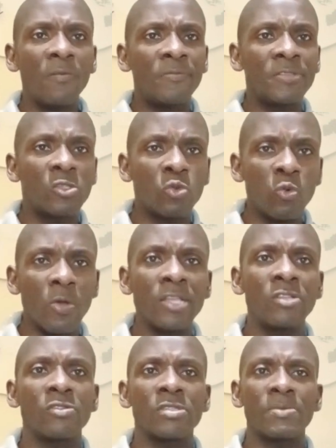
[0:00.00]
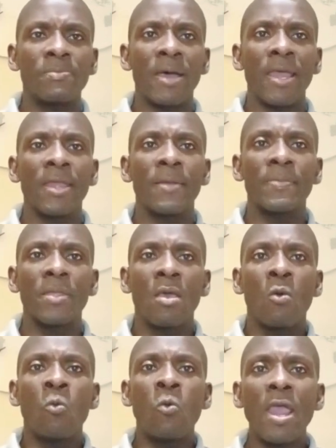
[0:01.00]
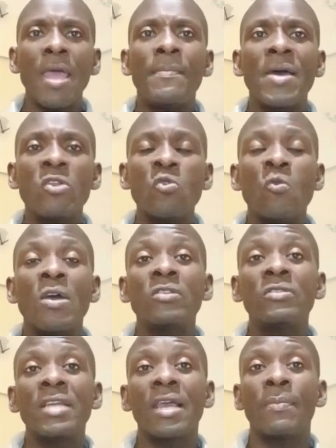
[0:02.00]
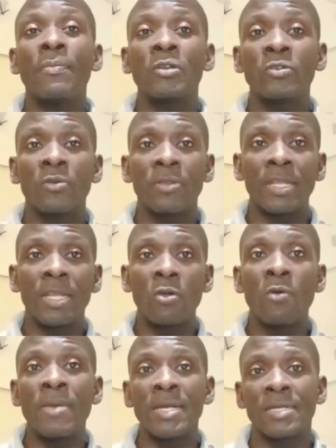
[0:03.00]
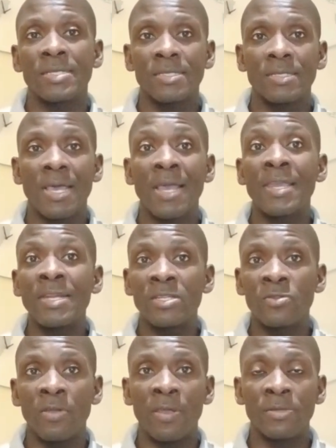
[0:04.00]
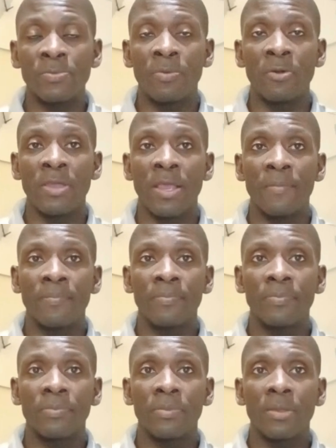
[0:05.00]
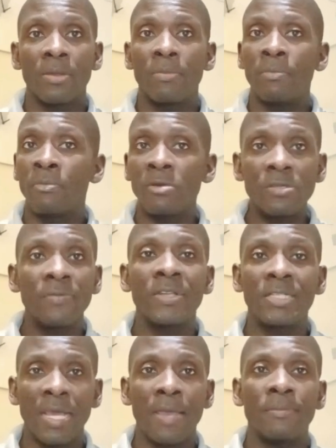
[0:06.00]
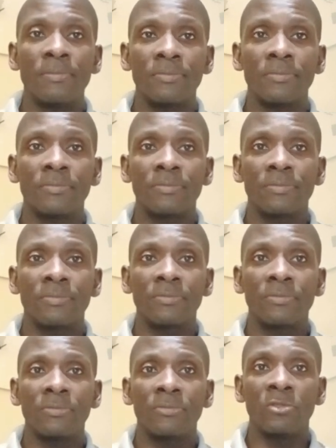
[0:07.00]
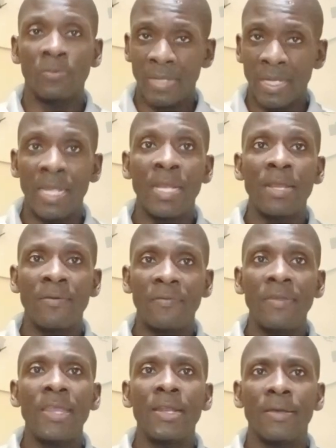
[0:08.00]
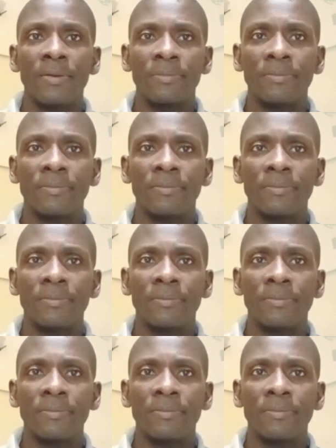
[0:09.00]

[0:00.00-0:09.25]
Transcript: of situations by whereby you want to take up what you call the legal matters against your employer, most of the time you may end up failing.